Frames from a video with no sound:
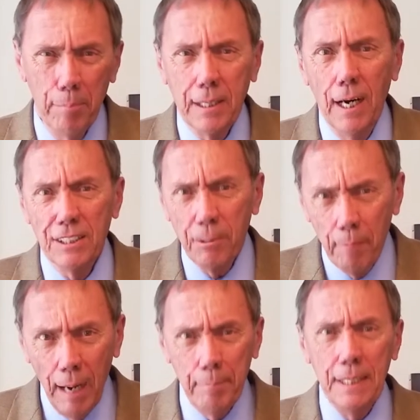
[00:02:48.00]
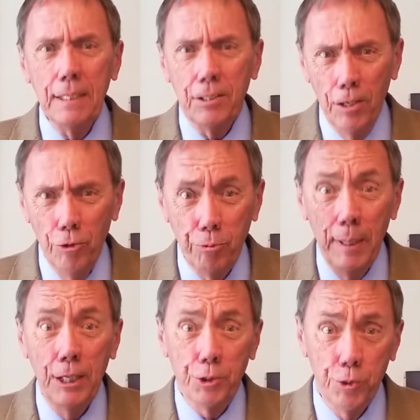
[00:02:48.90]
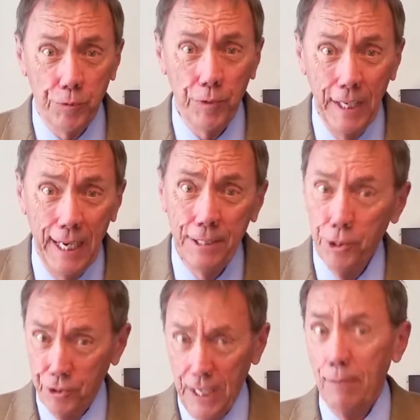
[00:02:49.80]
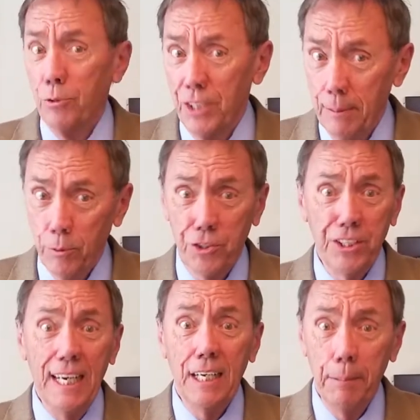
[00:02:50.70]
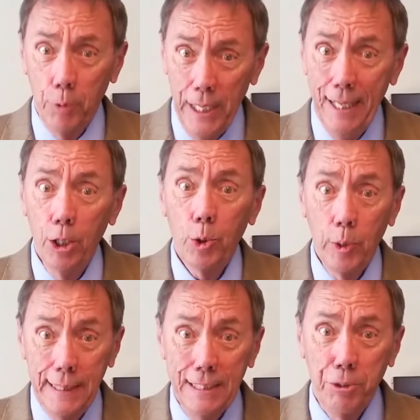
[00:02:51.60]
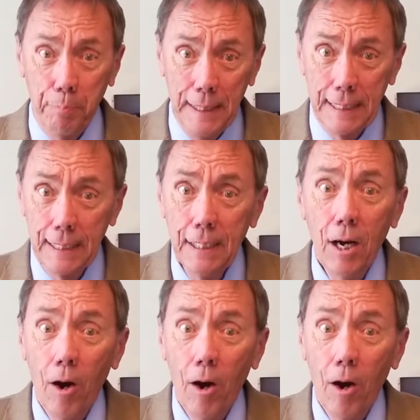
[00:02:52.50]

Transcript: Because of my being in Toastmasters for 9 years, I was able to stand up and eloquently speak,